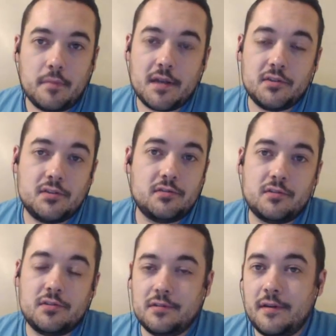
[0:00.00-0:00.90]

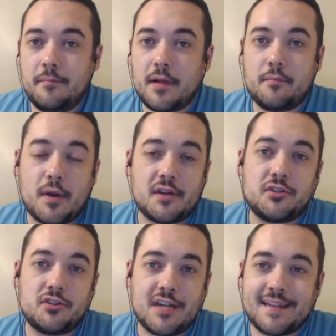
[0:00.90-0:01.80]
blood
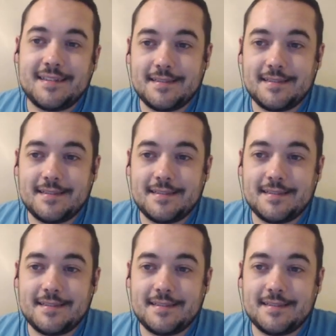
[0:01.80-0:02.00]
pressure checking